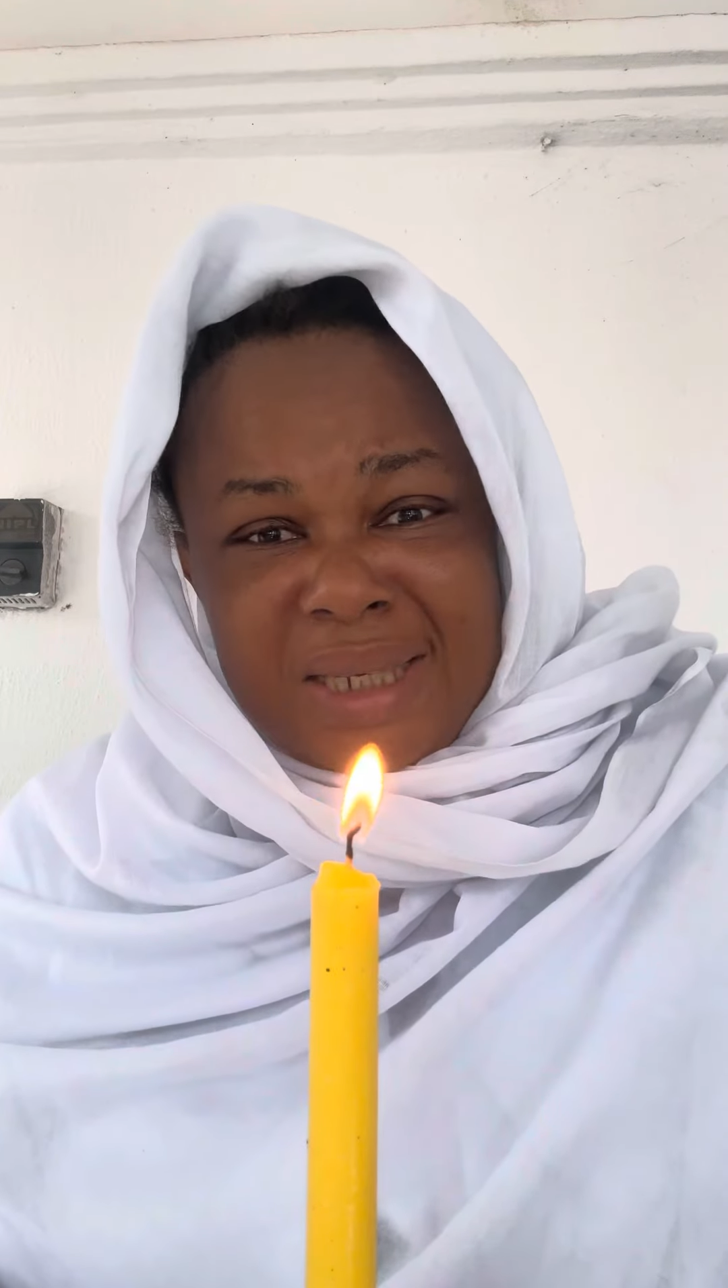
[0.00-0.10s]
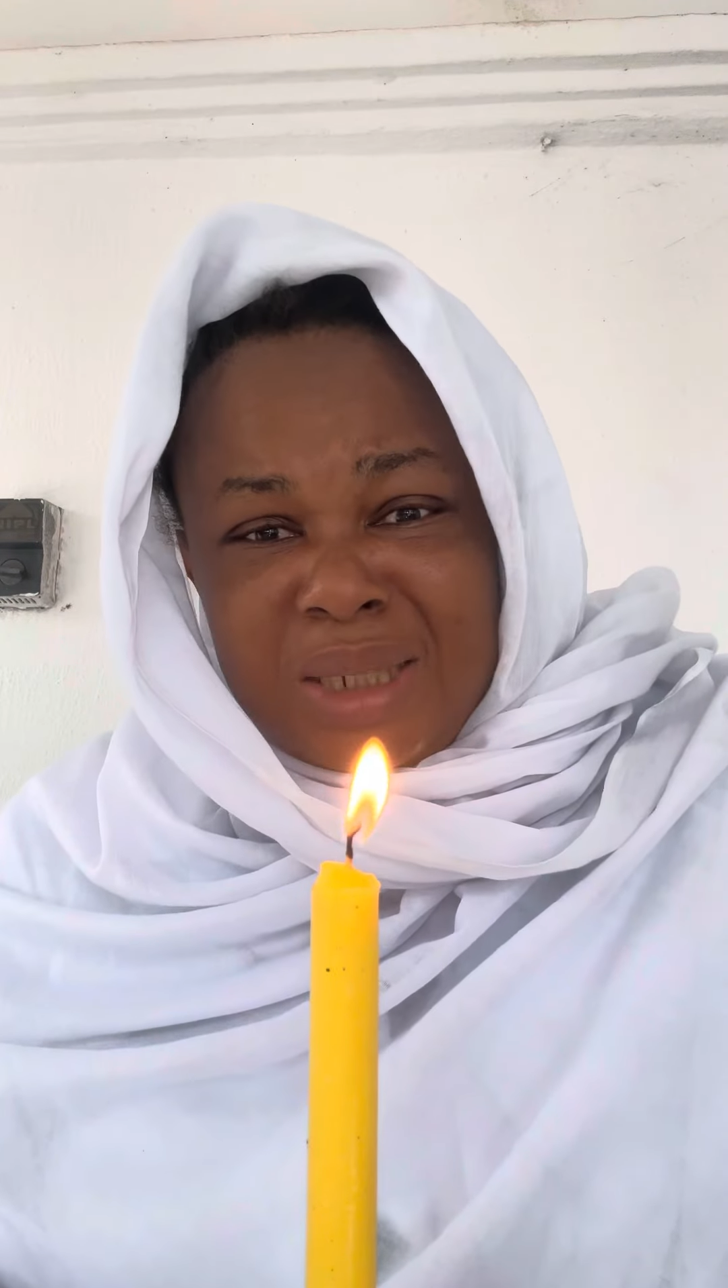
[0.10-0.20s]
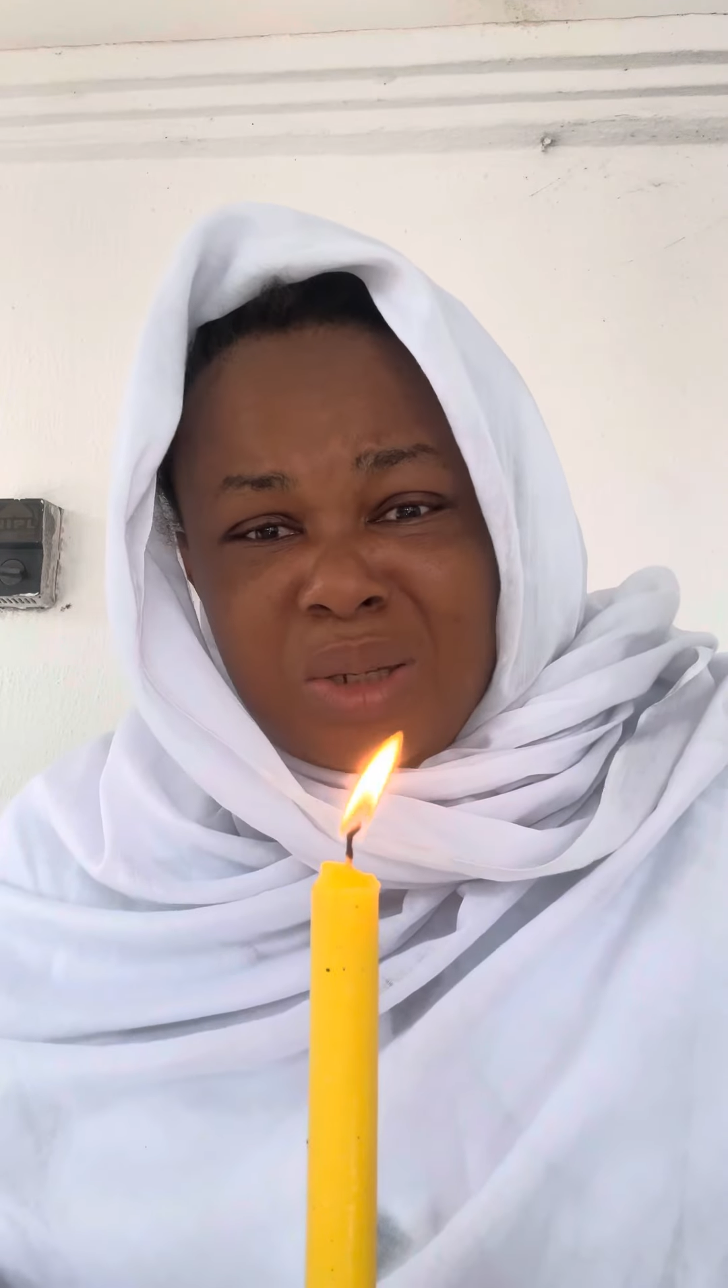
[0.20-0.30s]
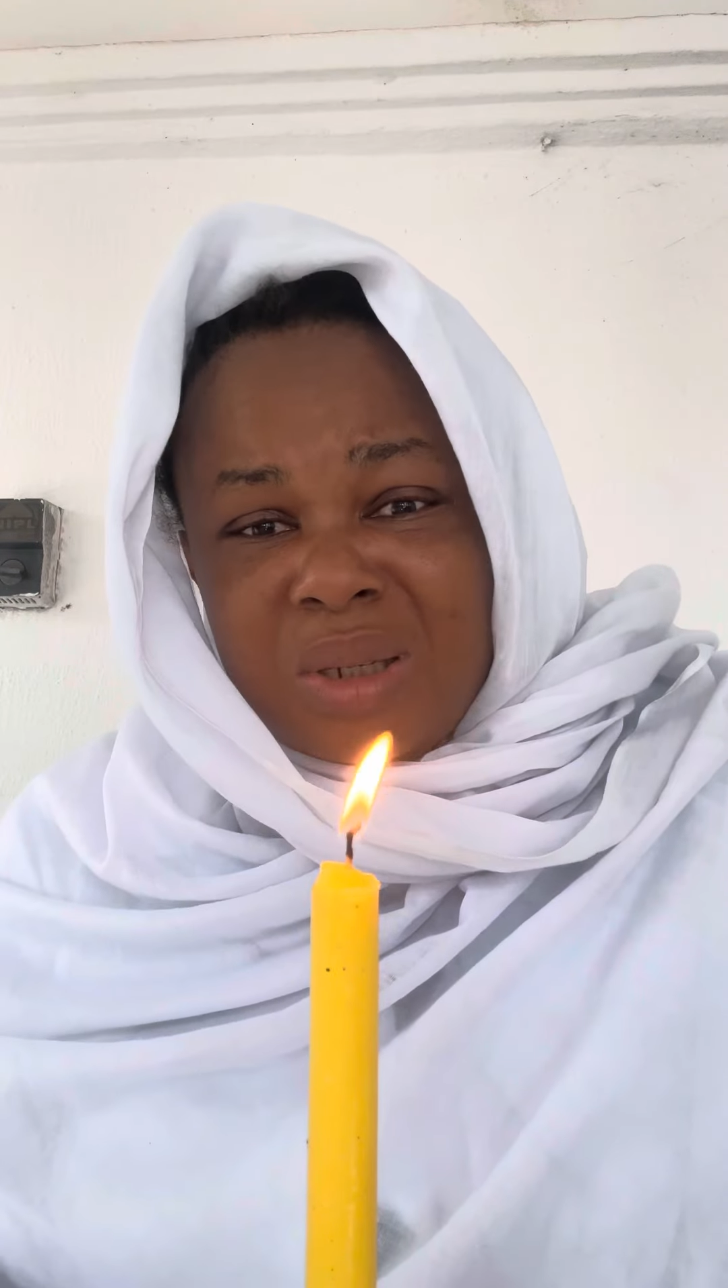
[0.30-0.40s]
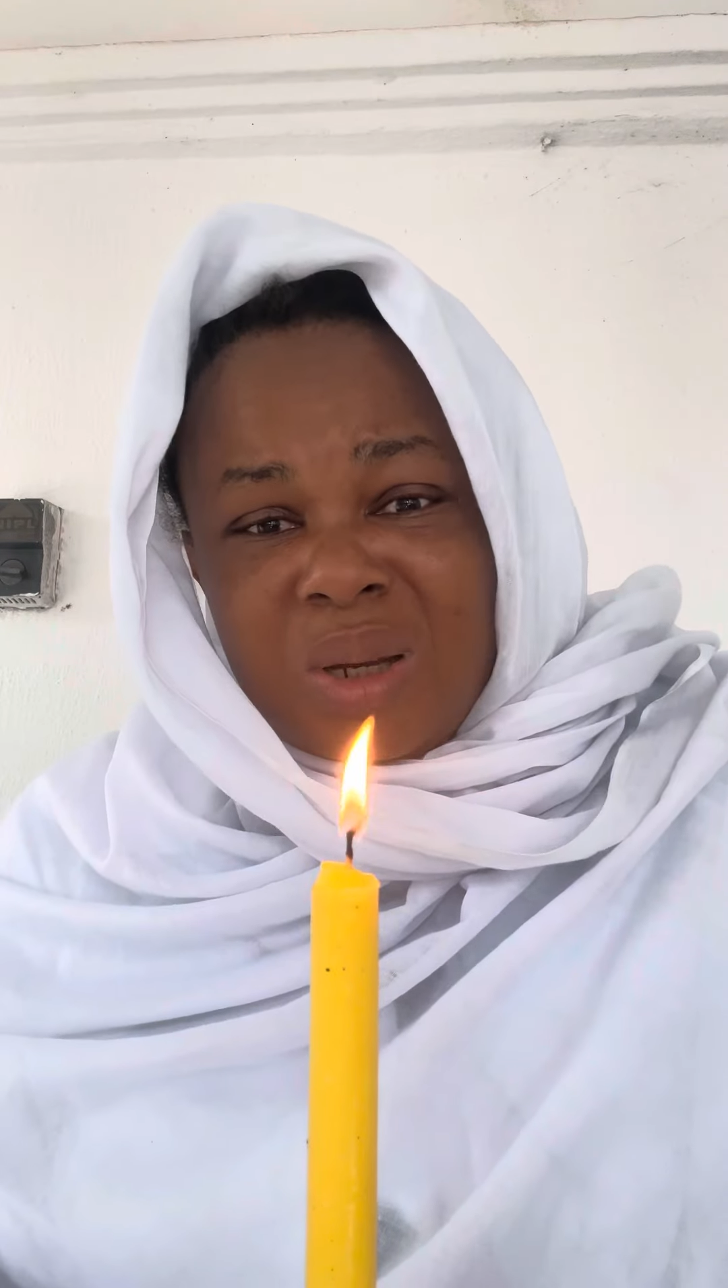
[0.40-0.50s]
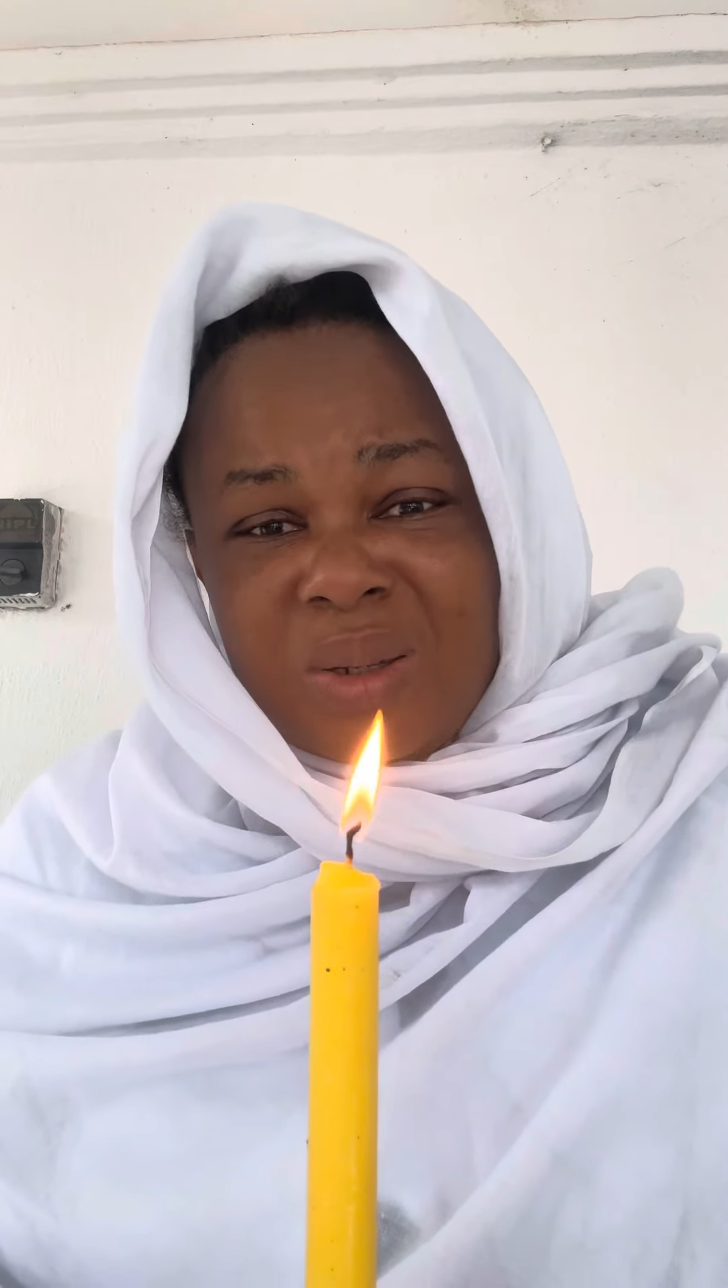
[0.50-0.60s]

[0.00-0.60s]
It doesn't